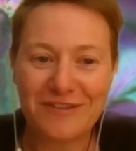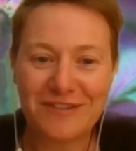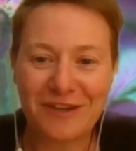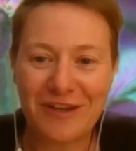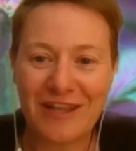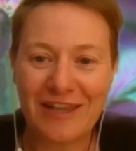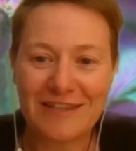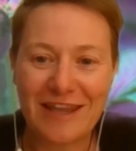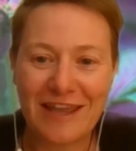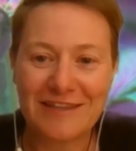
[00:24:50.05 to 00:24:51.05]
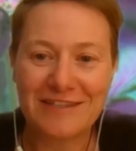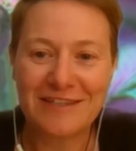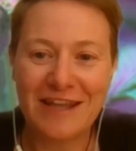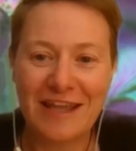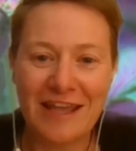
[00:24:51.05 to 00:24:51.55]
So Helius has
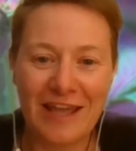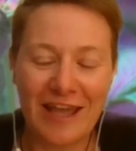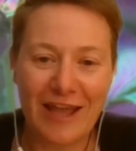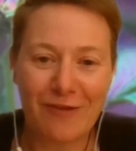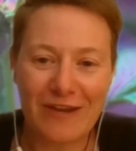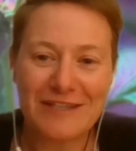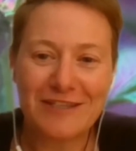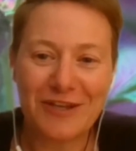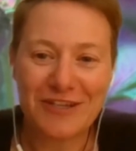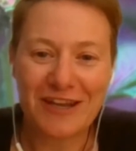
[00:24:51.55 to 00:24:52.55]
research